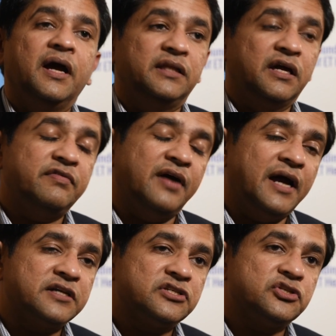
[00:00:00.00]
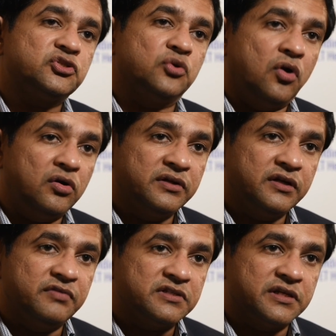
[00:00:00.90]
And they have access to all
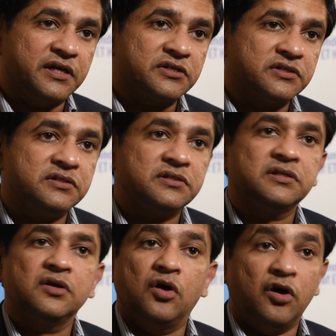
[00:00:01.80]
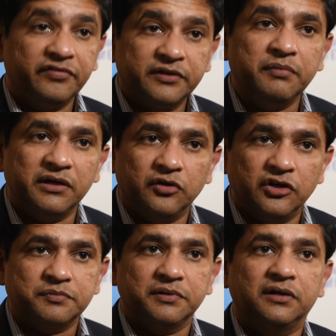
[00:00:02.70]
the investigations of the main
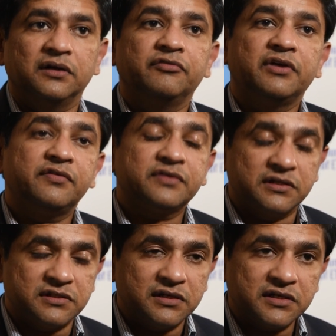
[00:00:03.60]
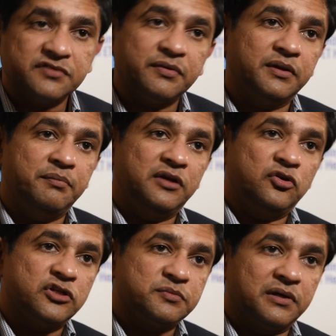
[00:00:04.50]
hospital. We have consultants from the main
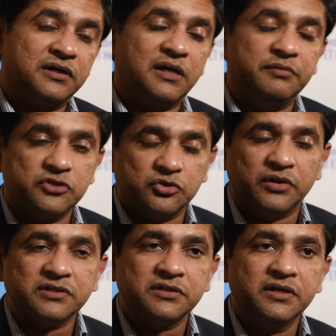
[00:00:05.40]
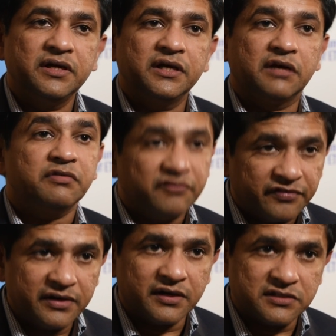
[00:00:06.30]
hospital coming to us, giving
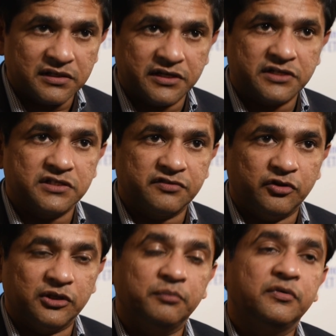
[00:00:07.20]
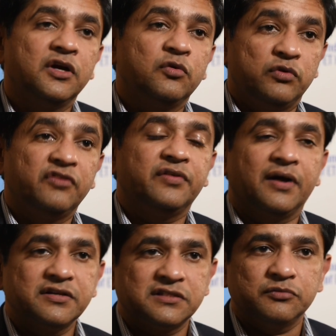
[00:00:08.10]
free consultations for them if
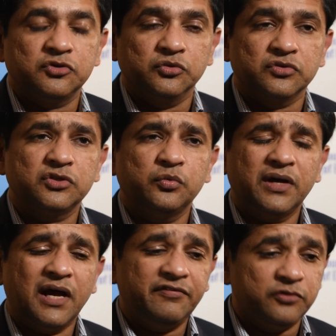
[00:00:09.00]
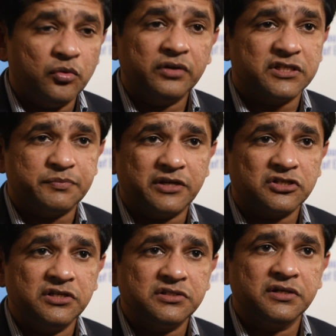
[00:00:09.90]
we ask them to. So we have no other
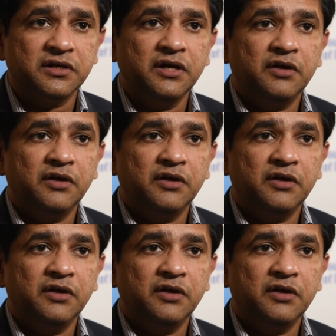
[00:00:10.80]
specialist.